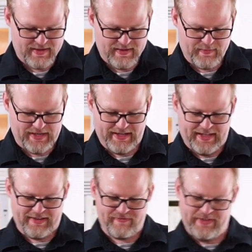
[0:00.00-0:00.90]
we need like
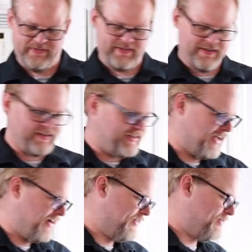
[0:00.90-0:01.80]
a filter.
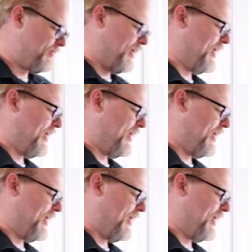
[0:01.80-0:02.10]
Now you probably